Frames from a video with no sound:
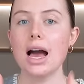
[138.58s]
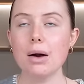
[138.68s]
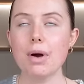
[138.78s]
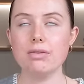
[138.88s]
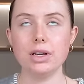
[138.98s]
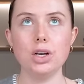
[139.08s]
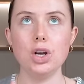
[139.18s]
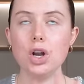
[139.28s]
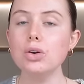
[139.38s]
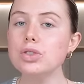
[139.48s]
However,
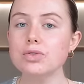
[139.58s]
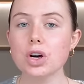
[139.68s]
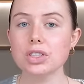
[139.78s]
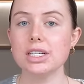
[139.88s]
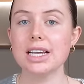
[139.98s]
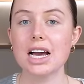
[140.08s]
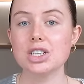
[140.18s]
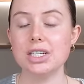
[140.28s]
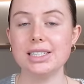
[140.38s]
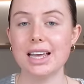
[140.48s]
loads of doctors
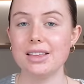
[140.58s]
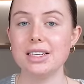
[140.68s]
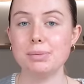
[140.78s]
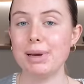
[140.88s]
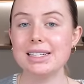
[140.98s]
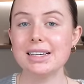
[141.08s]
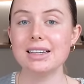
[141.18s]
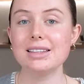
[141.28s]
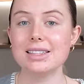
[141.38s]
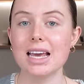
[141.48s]
actually say that it's
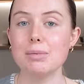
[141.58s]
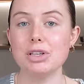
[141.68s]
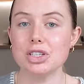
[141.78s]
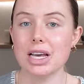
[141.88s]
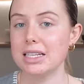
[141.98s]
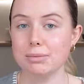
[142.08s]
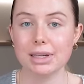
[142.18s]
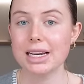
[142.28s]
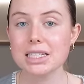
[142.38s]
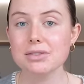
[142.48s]
basically the same, it just hasn't
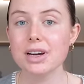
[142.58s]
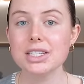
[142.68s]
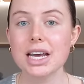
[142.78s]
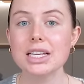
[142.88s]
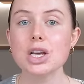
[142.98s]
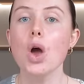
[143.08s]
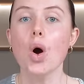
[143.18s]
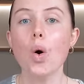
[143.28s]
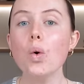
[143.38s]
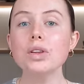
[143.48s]
been classified yet,
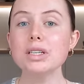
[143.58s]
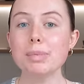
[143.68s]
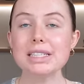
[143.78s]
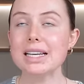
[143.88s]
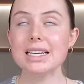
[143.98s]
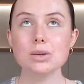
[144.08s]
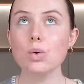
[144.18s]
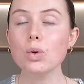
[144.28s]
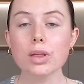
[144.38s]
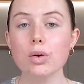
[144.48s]
or that it basically has
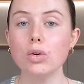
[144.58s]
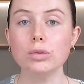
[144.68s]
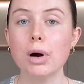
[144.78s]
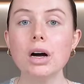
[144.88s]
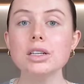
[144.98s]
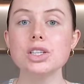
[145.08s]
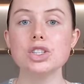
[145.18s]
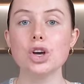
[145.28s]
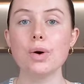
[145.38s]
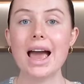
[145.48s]
all of the hallmarks.
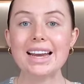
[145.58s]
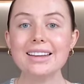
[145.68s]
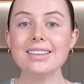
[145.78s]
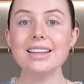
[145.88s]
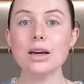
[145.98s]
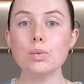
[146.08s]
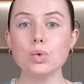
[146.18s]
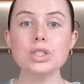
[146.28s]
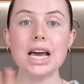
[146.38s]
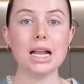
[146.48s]
So anything
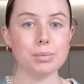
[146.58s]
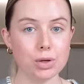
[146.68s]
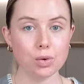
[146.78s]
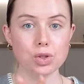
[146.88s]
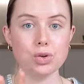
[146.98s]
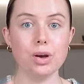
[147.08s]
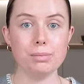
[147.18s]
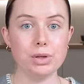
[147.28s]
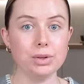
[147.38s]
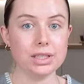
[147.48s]
that would help an
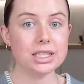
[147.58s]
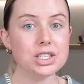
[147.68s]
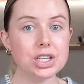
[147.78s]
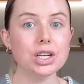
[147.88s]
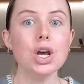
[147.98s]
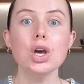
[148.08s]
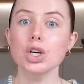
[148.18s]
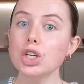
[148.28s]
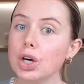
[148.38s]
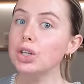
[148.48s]
autoimmune condition
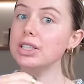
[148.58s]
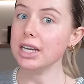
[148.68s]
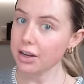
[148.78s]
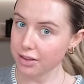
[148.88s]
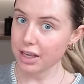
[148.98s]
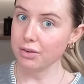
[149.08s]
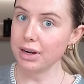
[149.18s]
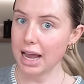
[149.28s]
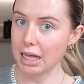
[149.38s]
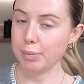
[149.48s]
could in
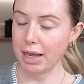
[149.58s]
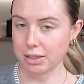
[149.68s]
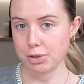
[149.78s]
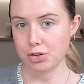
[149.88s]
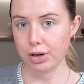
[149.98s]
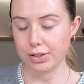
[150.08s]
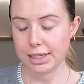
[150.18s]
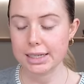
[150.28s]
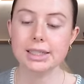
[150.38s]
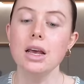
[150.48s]
theory help
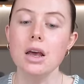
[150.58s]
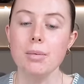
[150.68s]
endometriosis.